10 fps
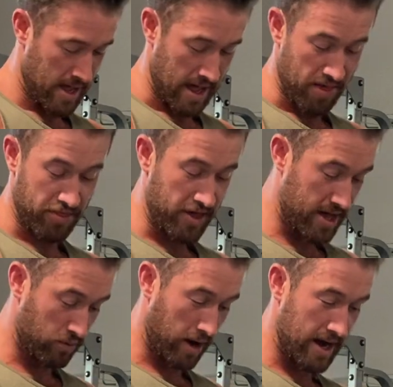And
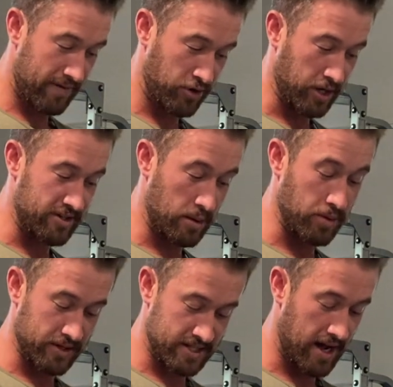then right after you get done
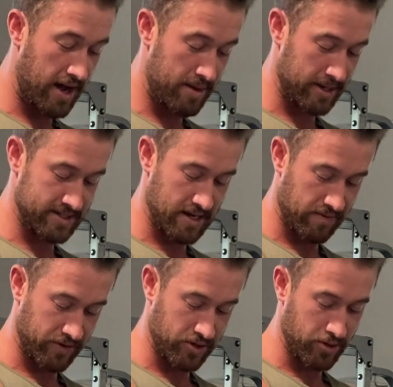with the time I
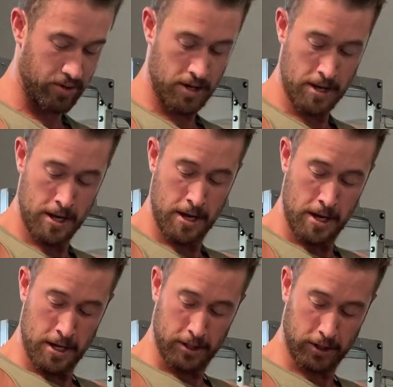set for you,
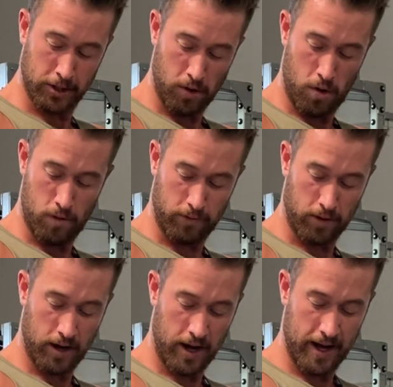you're gonna go
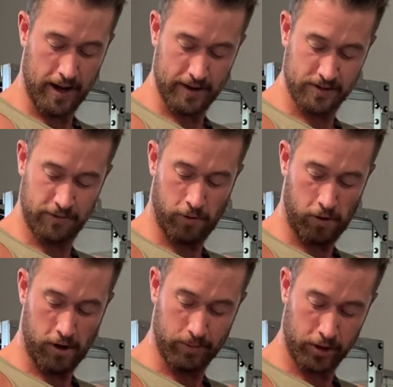overhand
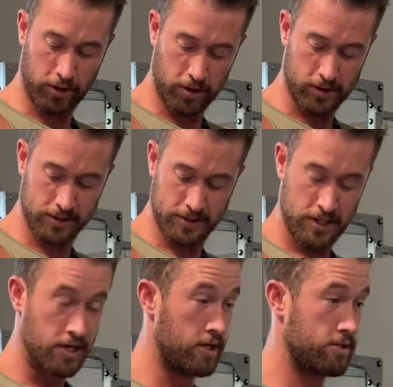forearm curls.
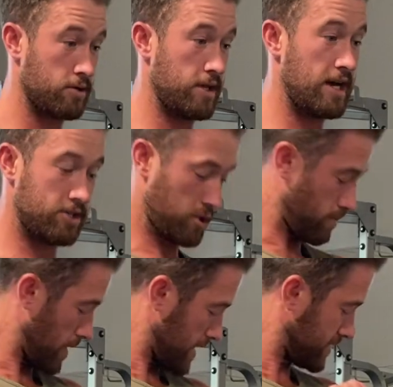So yes, your
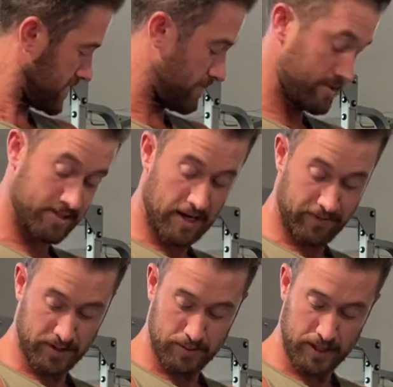bicep is
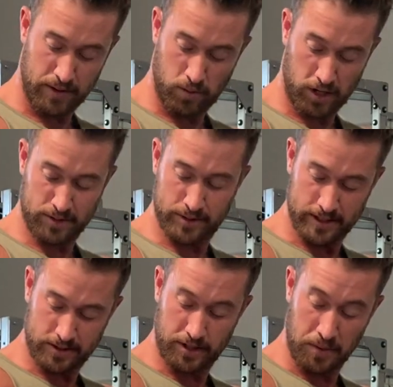definitely being worked, but
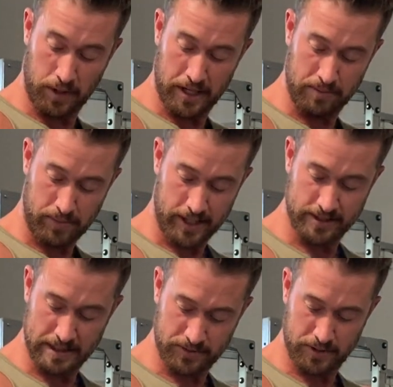that's good. We're hitting
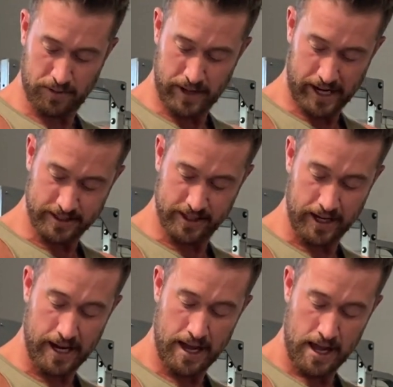biceps with our back
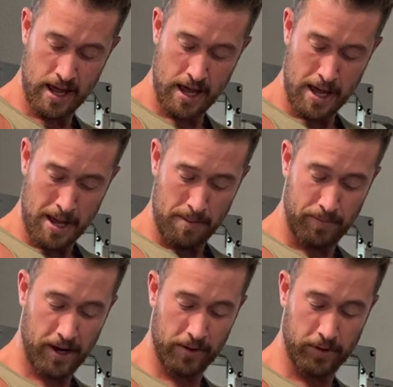today.
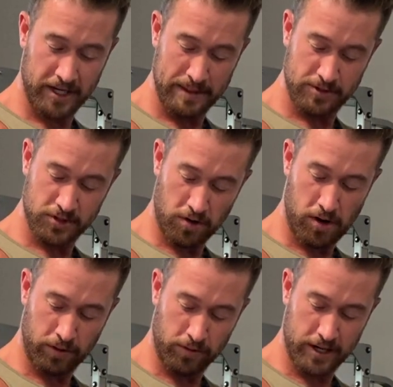But we wanna keep
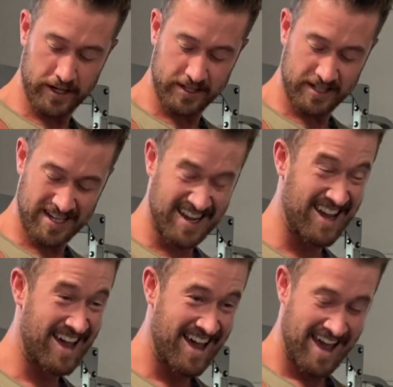strong wrists,
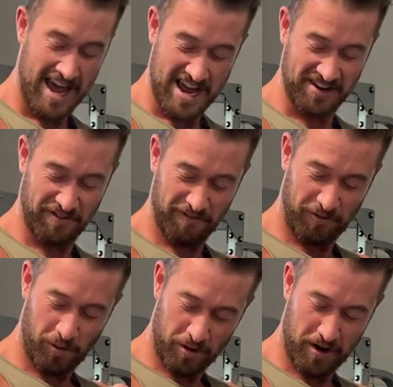and your
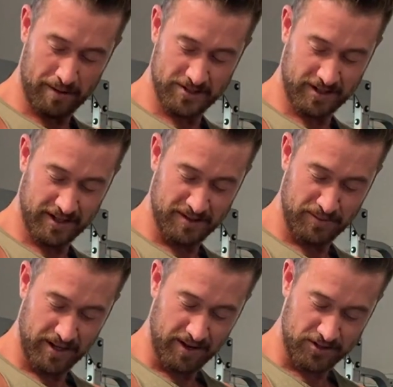forearms are gonna
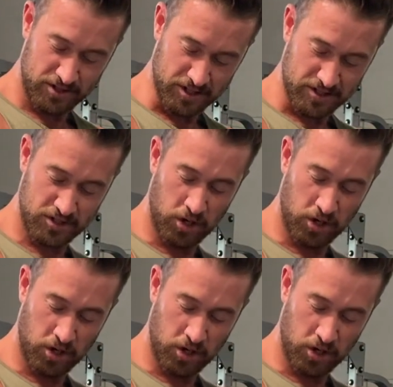be just